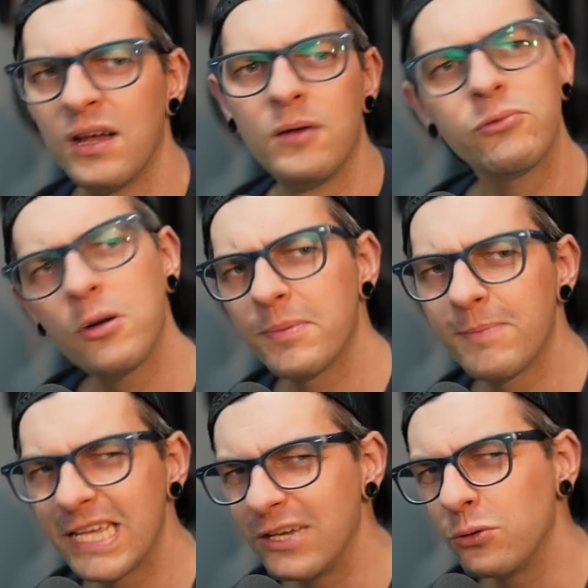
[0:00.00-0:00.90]

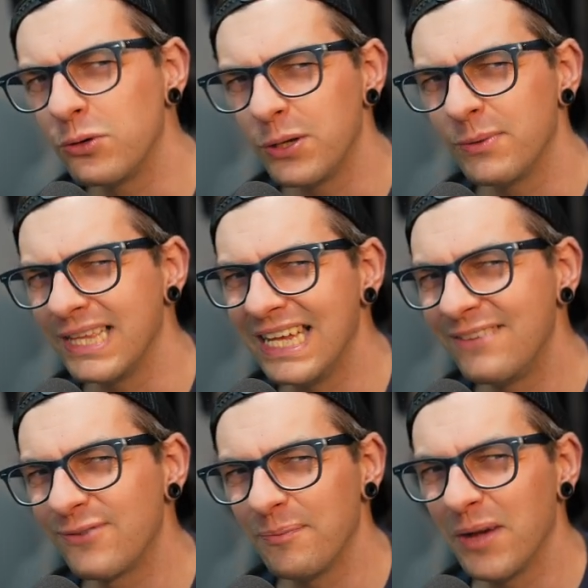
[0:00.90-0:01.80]
probably all you would need
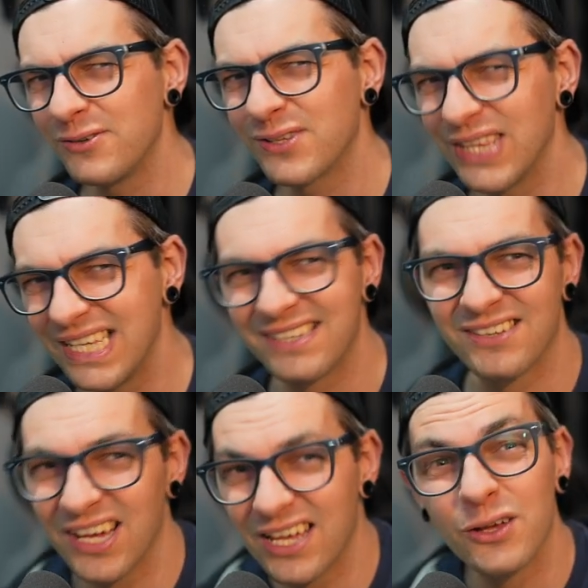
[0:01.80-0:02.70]
for most of these
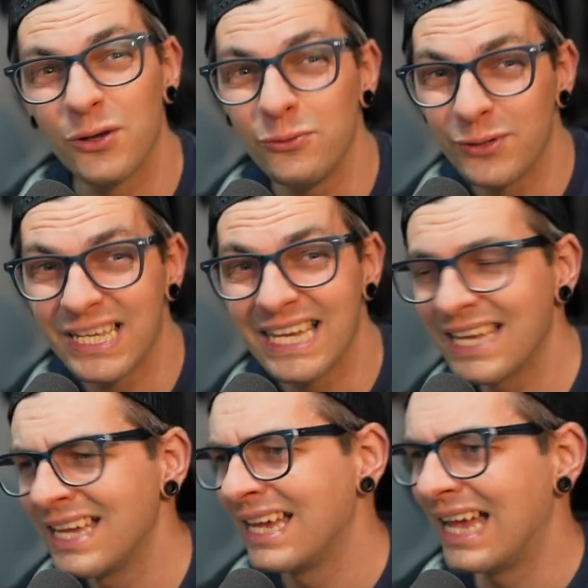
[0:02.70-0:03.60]
like acoustic
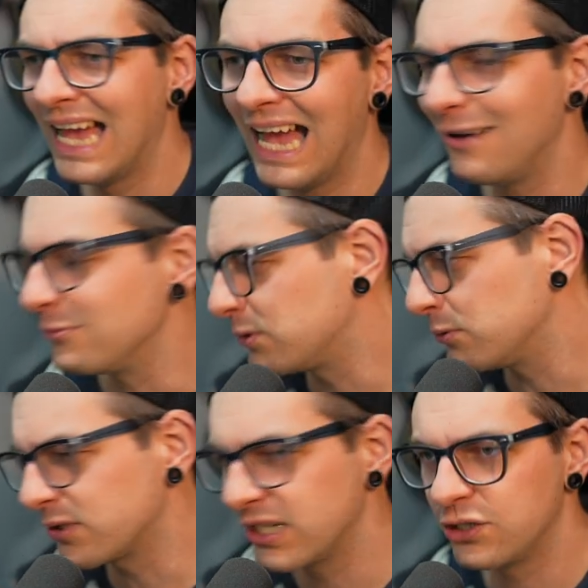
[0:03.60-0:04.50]
outdoor
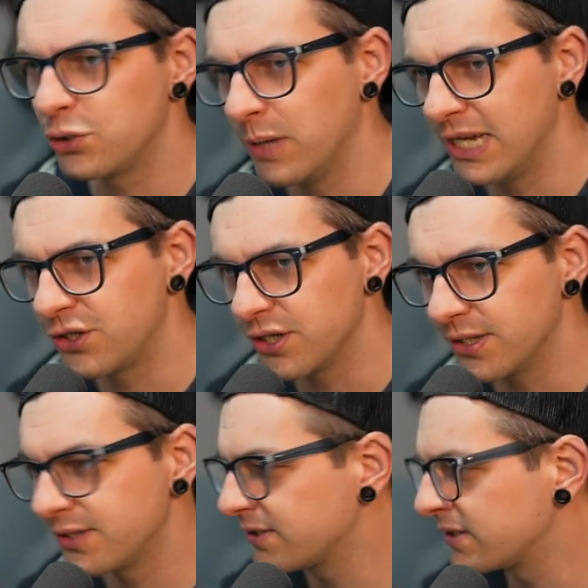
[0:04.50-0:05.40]

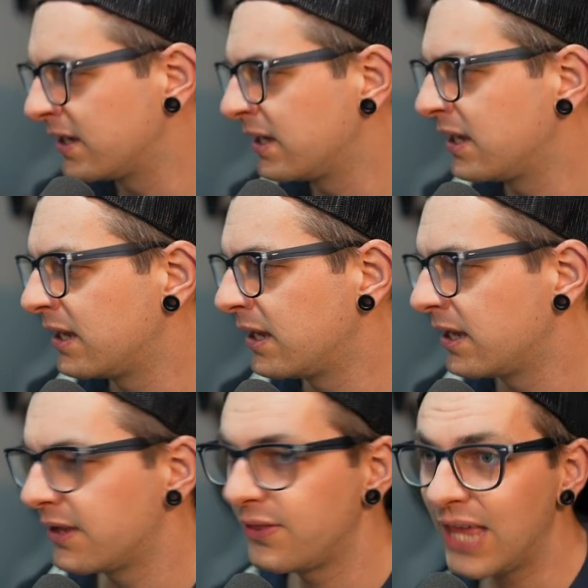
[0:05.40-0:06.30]
situations,
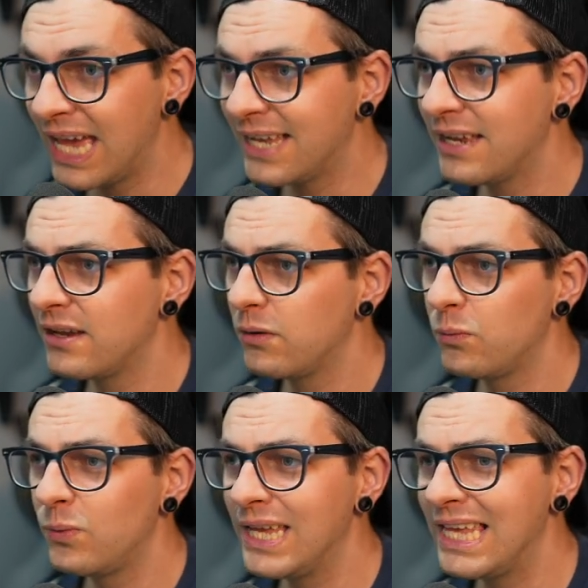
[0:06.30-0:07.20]
then
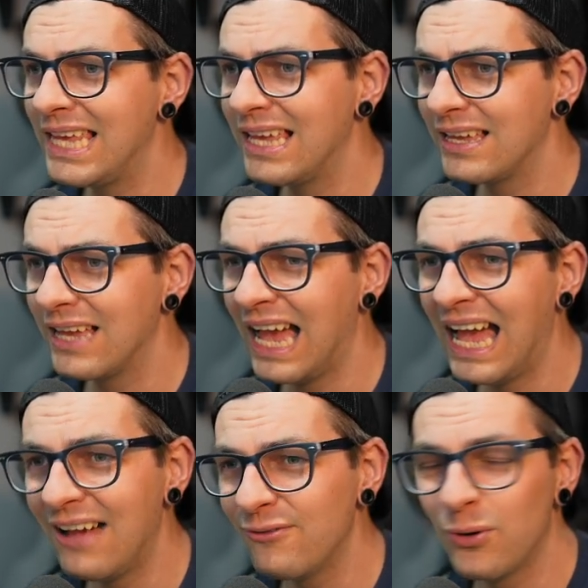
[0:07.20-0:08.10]
we
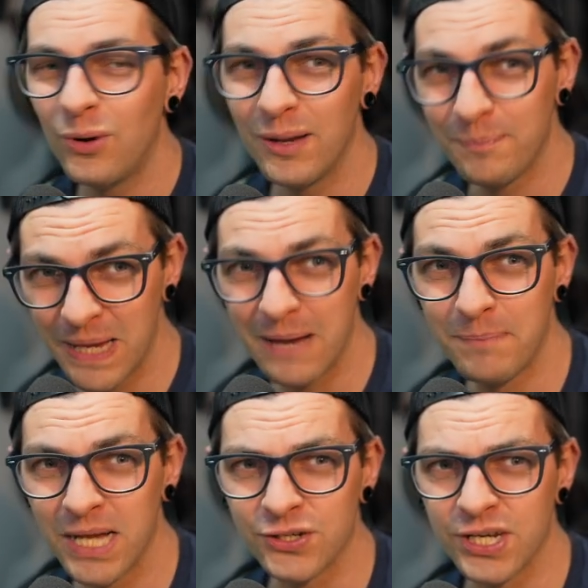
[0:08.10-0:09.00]
have quite a bit of
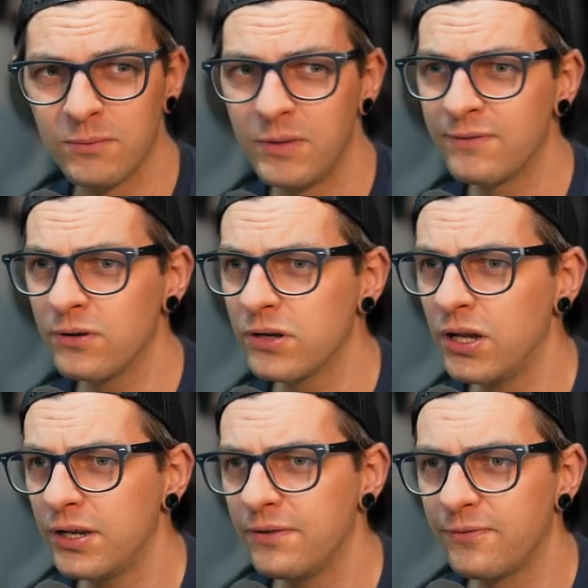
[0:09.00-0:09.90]
budget. We've got
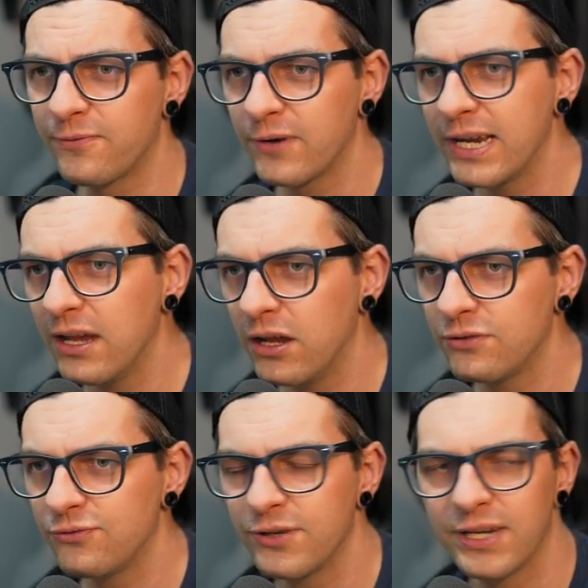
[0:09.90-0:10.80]
kind of
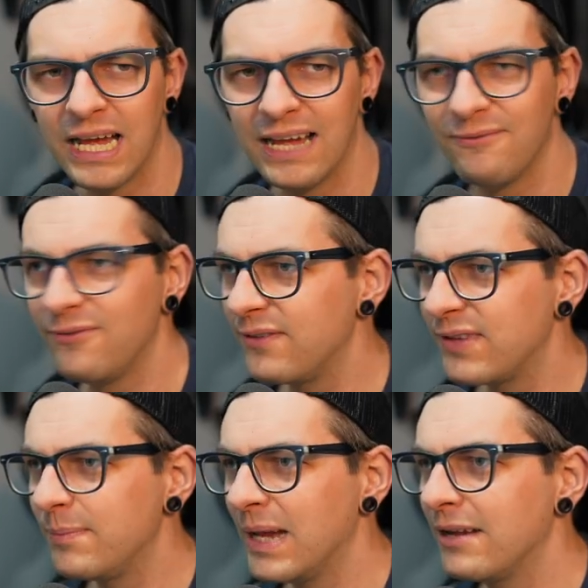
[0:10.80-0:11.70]

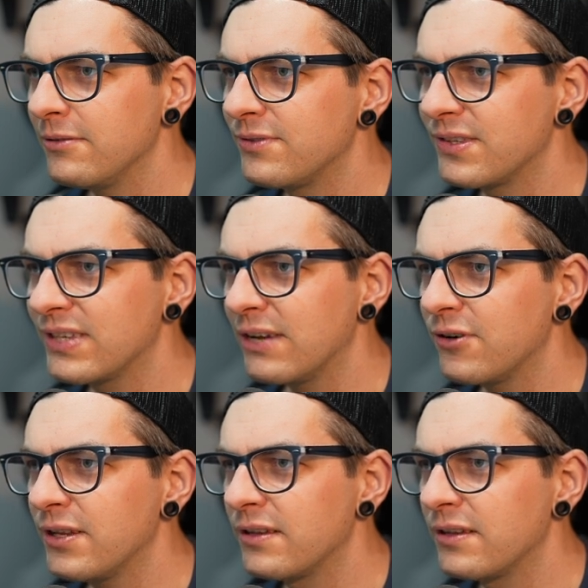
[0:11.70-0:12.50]
£350, is that right?